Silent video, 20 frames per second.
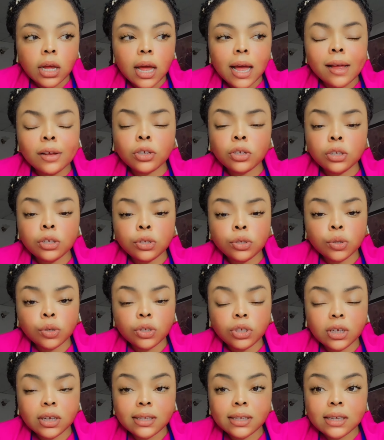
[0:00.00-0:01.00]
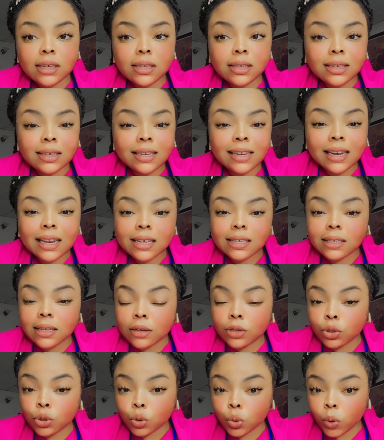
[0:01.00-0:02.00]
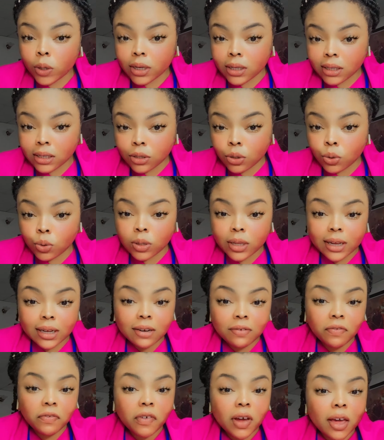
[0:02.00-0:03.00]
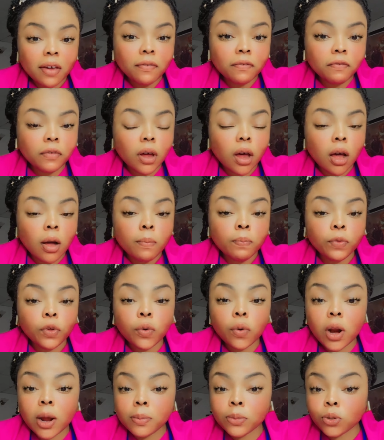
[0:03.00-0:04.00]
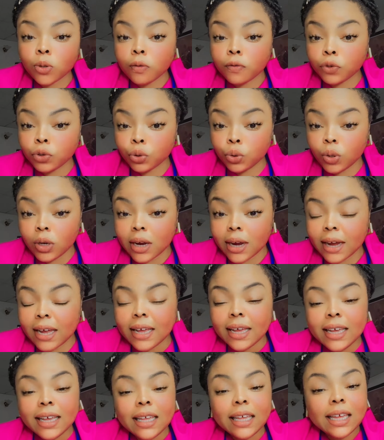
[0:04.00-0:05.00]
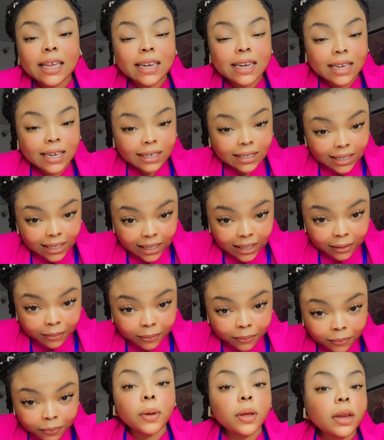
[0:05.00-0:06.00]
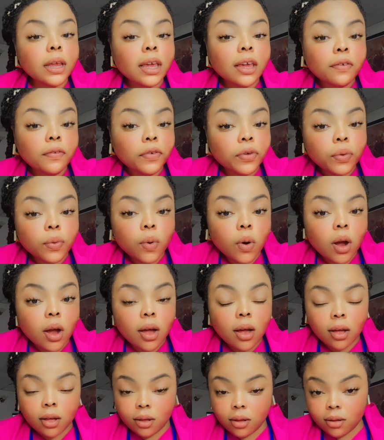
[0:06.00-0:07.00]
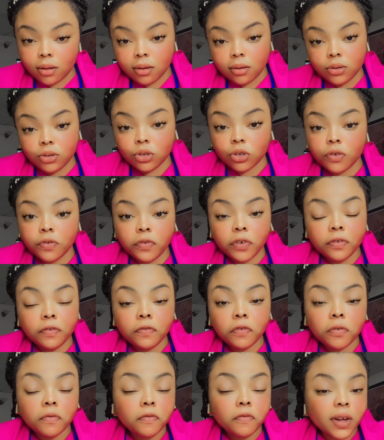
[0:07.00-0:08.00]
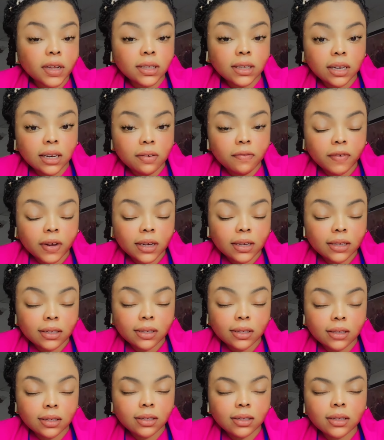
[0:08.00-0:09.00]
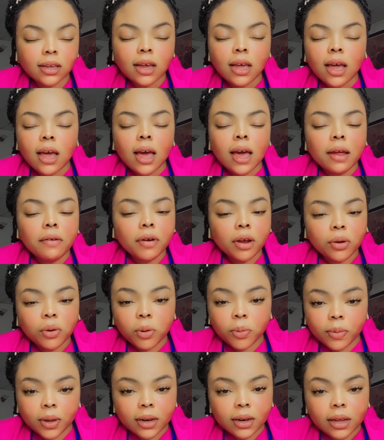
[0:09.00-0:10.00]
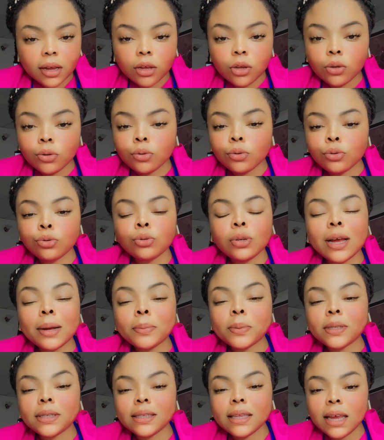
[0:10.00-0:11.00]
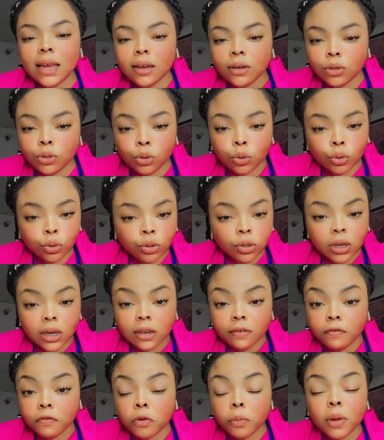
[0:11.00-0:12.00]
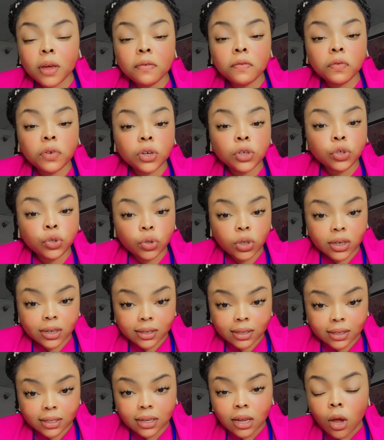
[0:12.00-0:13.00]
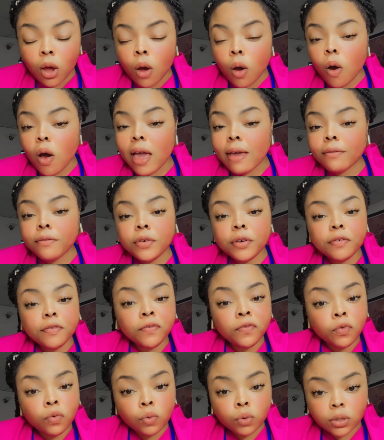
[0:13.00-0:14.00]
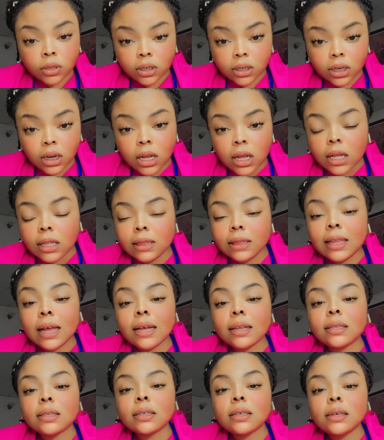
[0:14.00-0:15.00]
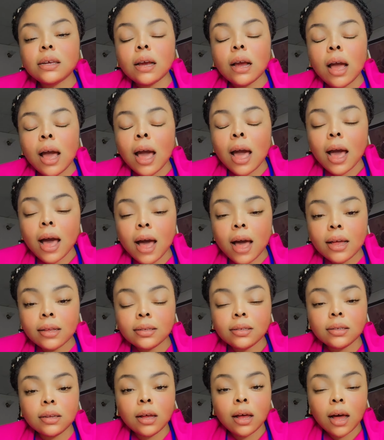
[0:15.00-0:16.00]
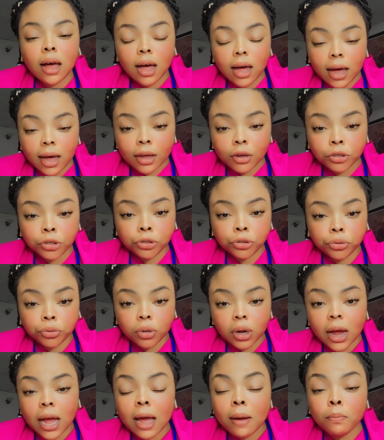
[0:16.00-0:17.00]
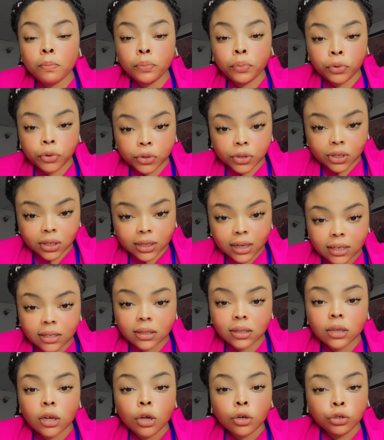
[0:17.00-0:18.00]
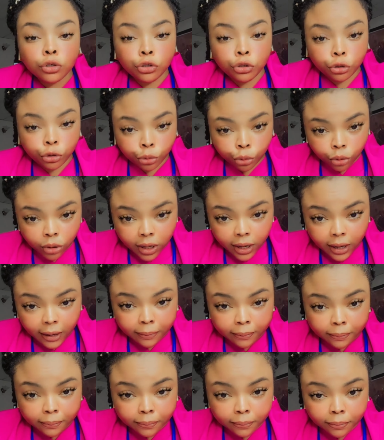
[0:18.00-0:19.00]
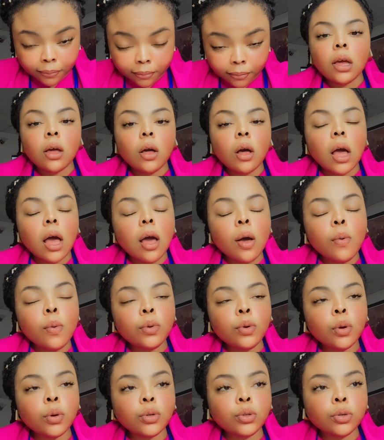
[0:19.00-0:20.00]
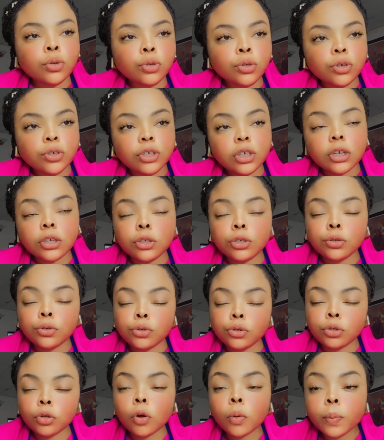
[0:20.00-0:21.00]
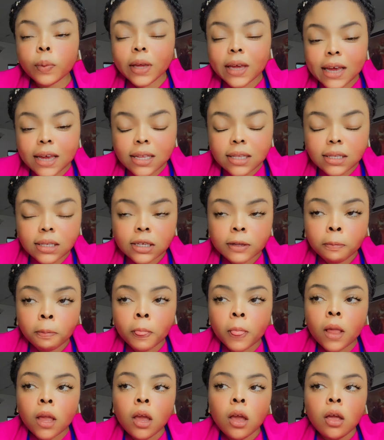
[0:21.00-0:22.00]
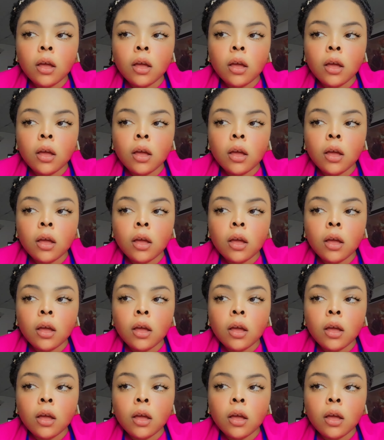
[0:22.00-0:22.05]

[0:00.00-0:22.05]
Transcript: actually suggests eating less than 20 to 35 grams of sugar in a day. But if you are suffering from fatty liver disease, I recommend that you should abstain totally from every drinks, every food that has high sugar and processed sugar. I would also suggest you stop eating